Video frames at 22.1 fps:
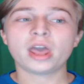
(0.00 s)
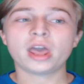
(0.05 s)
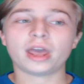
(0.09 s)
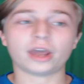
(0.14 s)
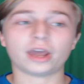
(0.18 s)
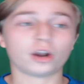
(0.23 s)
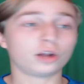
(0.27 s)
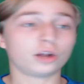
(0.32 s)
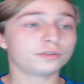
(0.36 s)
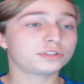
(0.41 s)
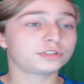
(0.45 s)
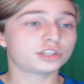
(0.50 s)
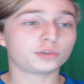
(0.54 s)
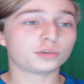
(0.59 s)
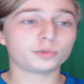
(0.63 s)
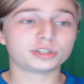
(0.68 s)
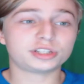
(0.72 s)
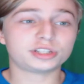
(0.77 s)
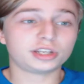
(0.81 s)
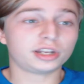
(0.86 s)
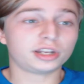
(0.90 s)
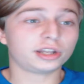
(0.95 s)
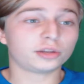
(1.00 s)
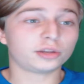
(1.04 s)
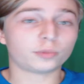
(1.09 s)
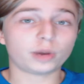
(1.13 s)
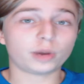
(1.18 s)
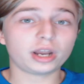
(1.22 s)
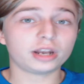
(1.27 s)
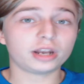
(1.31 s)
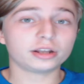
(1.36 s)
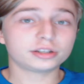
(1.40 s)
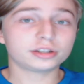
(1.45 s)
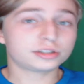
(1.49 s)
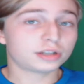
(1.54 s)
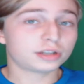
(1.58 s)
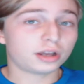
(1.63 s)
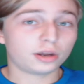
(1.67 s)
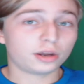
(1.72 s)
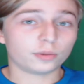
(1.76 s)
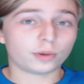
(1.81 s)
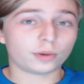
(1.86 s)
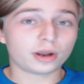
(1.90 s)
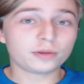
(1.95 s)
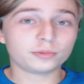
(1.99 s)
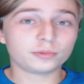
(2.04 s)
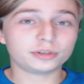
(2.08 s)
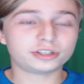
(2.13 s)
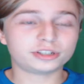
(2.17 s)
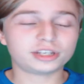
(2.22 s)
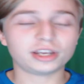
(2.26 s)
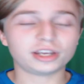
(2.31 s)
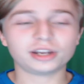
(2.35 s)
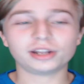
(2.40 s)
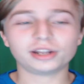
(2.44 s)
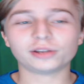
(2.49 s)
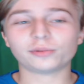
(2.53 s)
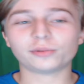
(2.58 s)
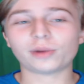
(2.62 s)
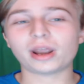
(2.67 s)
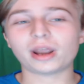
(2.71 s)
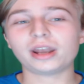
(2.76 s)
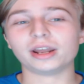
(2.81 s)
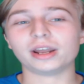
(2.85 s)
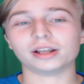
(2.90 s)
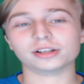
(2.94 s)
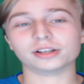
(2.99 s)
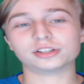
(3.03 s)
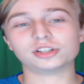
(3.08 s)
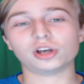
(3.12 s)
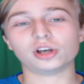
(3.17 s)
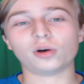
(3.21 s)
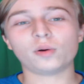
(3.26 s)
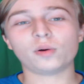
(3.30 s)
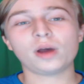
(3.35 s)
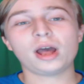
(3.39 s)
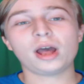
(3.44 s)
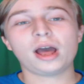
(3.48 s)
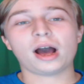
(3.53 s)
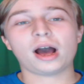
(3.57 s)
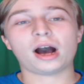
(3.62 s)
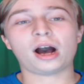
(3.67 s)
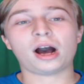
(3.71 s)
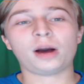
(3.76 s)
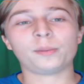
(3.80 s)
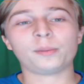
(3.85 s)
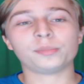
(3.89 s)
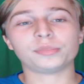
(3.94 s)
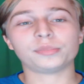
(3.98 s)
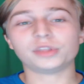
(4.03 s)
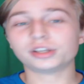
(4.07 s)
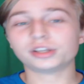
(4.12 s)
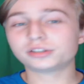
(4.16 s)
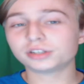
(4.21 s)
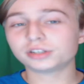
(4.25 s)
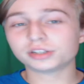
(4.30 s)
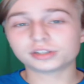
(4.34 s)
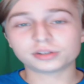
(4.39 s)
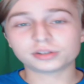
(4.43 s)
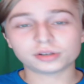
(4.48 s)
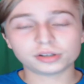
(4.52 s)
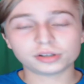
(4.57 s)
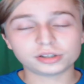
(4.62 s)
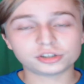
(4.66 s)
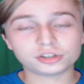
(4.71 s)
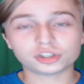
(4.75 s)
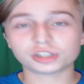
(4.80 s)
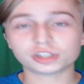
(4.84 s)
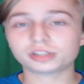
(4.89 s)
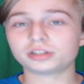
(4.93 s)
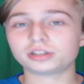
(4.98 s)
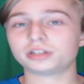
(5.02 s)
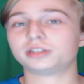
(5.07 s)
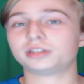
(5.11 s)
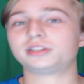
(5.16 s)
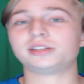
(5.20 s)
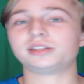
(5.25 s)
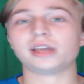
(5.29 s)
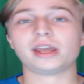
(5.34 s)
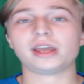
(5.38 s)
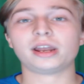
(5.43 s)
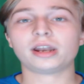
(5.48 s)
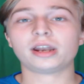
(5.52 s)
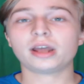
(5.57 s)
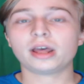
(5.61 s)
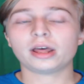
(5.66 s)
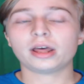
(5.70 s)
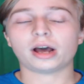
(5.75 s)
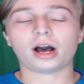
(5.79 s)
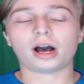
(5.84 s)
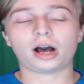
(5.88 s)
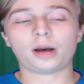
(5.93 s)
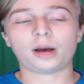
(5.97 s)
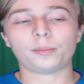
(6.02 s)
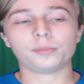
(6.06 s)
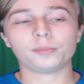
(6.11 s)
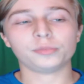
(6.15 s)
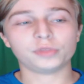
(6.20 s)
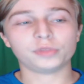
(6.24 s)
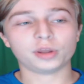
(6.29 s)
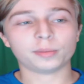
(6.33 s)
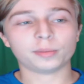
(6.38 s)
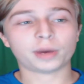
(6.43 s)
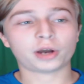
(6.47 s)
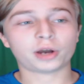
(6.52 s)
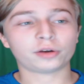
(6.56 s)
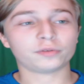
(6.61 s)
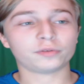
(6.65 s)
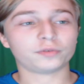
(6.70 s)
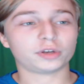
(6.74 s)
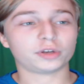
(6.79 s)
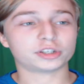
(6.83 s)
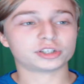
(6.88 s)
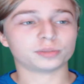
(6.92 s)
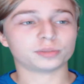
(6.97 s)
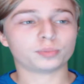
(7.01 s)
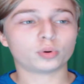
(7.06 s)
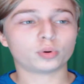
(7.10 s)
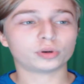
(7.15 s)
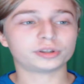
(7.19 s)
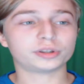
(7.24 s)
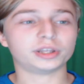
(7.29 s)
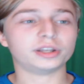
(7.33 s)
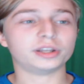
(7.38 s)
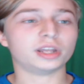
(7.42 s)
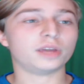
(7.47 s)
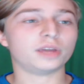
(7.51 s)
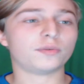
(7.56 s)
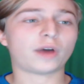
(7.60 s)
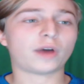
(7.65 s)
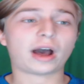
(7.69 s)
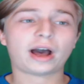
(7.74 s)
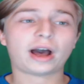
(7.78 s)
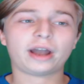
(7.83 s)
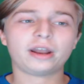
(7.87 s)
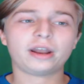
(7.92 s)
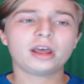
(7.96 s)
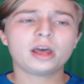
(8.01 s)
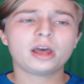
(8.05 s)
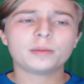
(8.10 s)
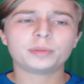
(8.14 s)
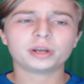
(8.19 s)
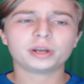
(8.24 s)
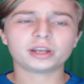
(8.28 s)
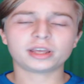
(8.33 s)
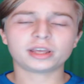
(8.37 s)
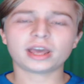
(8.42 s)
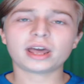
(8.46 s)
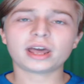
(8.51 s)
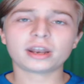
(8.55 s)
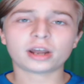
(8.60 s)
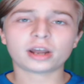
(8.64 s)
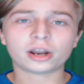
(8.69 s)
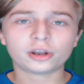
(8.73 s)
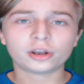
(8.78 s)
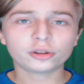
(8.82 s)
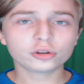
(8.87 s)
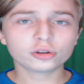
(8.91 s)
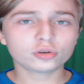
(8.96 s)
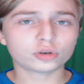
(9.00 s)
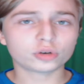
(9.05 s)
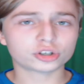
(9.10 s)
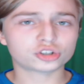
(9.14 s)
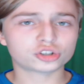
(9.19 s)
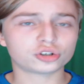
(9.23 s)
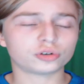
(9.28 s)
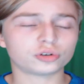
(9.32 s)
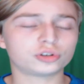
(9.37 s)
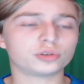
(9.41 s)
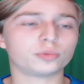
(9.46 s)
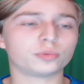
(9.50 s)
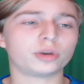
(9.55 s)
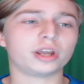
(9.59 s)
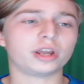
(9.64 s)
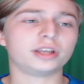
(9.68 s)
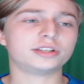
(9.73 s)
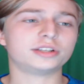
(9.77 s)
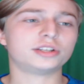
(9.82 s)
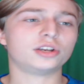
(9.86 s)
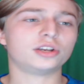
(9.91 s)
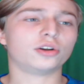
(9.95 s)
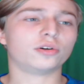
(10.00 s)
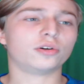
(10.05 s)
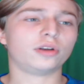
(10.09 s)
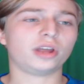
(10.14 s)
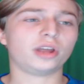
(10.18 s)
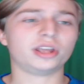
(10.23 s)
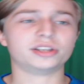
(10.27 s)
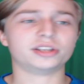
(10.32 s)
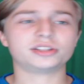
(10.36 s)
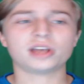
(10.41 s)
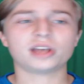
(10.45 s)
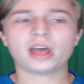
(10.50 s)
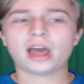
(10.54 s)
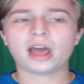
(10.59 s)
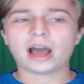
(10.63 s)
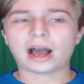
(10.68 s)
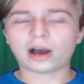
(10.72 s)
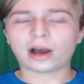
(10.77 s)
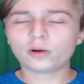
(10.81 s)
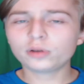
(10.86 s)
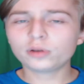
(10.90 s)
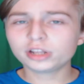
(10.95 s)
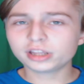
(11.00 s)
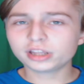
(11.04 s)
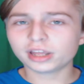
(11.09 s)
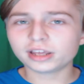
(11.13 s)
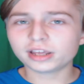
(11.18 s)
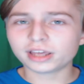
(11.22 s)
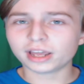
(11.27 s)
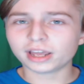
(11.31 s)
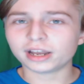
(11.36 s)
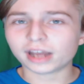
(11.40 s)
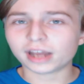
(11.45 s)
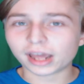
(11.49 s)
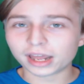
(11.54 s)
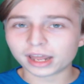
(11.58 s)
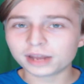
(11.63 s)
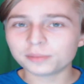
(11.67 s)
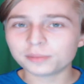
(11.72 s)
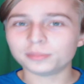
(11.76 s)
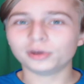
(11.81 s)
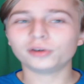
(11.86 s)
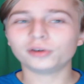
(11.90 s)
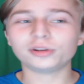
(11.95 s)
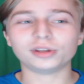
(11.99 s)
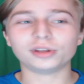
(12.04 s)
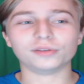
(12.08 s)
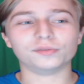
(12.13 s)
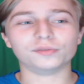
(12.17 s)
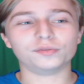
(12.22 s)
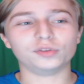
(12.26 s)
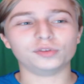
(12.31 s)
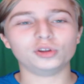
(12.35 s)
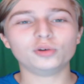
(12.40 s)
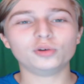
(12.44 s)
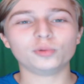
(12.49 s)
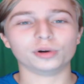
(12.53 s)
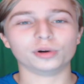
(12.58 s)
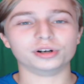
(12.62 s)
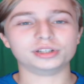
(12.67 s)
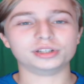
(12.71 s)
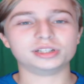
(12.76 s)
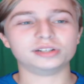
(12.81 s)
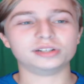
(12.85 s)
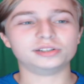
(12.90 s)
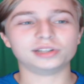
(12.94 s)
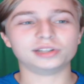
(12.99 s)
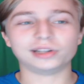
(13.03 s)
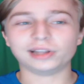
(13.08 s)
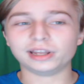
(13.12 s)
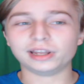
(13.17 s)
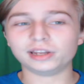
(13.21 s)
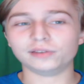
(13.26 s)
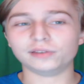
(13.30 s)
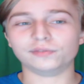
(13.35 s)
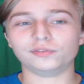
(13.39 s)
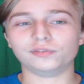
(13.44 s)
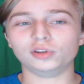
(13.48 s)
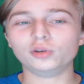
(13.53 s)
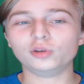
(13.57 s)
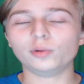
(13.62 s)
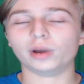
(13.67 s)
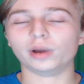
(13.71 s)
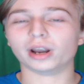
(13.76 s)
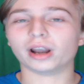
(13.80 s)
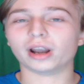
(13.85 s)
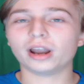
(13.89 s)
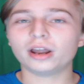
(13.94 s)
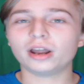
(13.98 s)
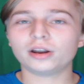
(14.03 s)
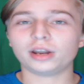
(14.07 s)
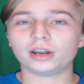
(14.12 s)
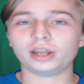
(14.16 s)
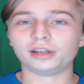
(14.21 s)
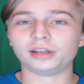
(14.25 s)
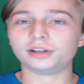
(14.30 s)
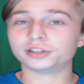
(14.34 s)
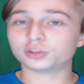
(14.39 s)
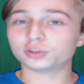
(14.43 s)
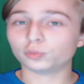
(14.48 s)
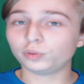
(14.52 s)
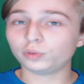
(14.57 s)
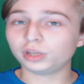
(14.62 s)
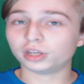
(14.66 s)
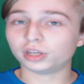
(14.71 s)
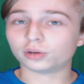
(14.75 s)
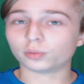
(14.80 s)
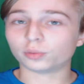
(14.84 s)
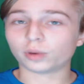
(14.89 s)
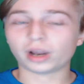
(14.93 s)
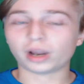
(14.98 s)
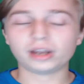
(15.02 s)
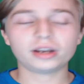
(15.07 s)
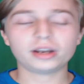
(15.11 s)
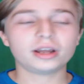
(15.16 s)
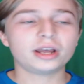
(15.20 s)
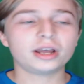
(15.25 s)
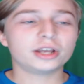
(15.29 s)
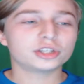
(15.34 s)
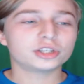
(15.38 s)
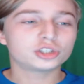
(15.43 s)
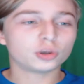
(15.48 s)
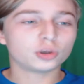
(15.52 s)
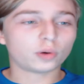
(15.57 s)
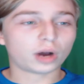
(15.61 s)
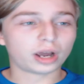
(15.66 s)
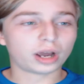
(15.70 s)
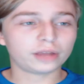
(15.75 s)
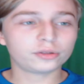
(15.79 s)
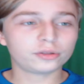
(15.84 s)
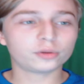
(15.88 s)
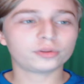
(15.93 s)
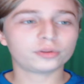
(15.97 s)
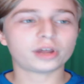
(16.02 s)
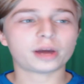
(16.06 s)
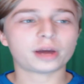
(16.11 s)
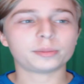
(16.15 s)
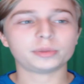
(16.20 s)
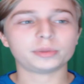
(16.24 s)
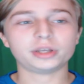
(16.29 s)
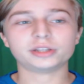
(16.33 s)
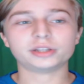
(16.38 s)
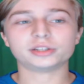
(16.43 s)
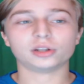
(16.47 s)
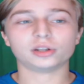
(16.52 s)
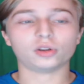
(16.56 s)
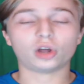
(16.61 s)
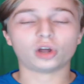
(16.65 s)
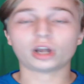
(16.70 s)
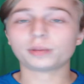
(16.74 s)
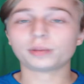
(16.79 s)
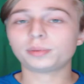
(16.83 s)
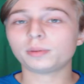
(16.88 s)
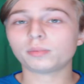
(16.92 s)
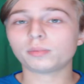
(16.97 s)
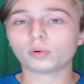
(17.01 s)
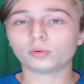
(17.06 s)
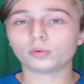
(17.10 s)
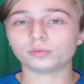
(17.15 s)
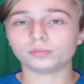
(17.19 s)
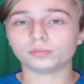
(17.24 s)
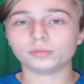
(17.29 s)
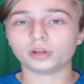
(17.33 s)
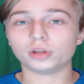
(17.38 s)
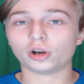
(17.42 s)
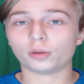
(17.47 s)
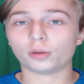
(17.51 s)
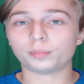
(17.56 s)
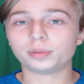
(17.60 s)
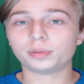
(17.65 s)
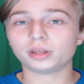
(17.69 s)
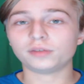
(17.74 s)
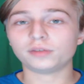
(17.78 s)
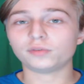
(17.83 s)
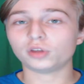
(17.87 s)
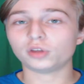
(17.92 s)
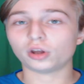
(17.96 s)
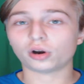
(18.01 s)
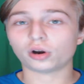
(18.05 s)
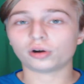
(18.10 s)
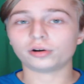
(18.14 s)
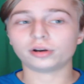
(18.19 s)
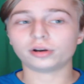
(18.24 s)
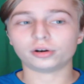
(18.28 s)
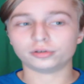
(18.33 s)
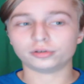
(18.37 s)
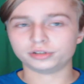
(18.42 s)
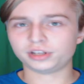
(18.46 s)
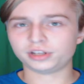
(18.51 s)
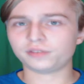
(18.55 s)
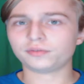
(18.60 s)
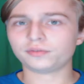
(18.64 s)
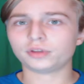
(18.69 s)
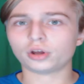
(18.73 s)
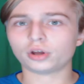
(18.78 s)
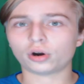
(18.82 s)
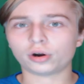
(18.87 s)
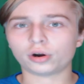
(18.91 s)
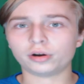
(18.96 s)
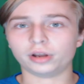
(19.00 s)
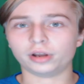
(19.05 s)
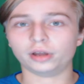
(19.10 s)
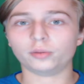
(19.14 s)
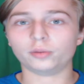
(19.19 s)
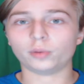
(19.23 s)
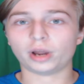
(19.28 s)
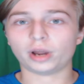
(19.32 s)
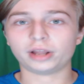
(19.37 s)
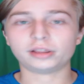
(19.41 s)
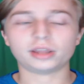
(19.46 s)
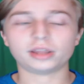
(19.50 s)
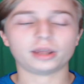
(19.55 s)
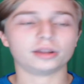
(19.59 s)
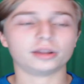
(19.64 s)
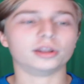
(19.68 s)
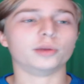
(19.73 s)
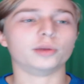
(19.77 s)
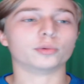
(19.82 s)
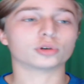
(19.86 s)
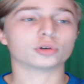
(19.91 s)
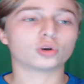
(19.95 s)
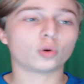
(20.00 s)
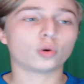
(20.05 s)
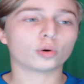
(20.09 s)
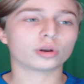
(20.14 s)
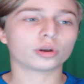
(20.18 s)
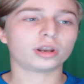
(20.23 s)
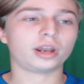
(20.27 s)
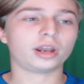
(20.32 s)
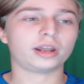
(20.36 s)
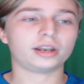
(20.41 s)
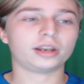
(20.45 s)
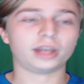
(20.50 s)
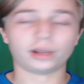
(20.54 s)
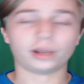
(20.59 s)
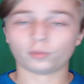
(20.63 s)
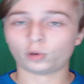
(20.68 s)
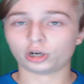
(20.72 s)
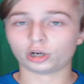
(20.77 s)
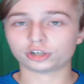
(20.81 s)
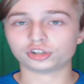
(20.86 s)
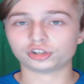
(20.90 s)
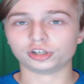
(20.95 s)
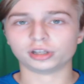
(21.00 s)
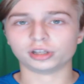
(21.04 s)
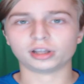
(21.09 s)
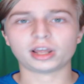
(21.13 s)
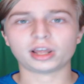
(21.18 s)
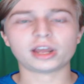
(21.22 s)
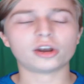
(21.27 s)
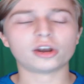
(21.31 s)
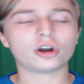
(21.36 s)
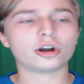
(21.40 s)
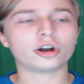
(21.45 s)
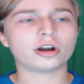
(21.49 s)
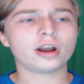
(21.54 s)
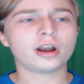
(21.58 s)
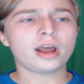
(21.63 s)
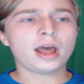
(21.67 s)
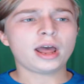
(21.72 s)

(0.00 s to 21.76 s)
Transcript: And obviously, we see it in the ratings, right? We see it in the ratings. So this is just insane, the amount of support that they've had. But again, another question to raise here is, how did they gain 8 million viewers in delayed viewing in this week, right? So either that means a lot of people, you know, PVR'd or DVR'd it, right? They recorded it and watched it later.